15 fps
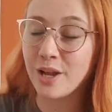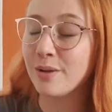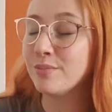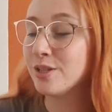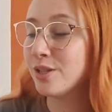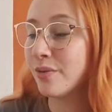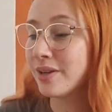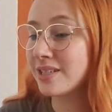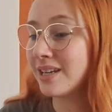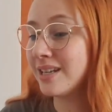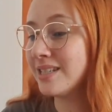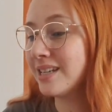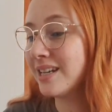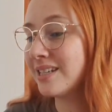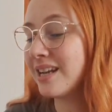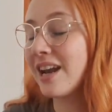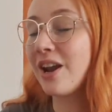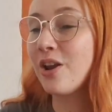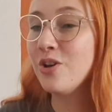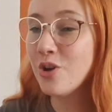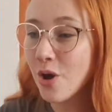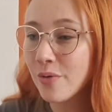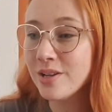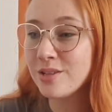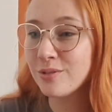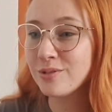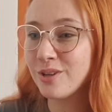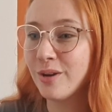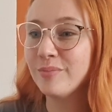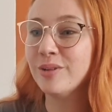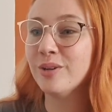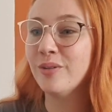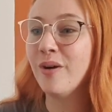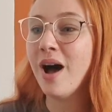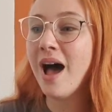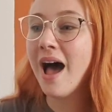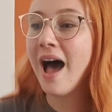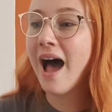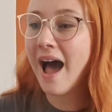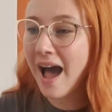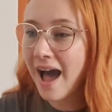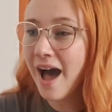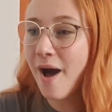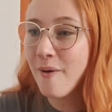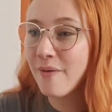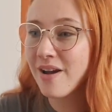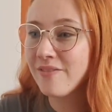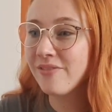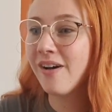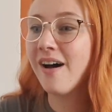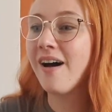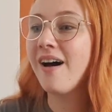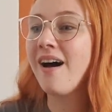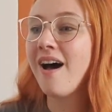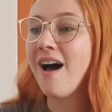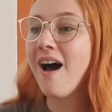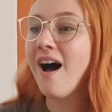I'm so excited, and I know it's not autumnal, however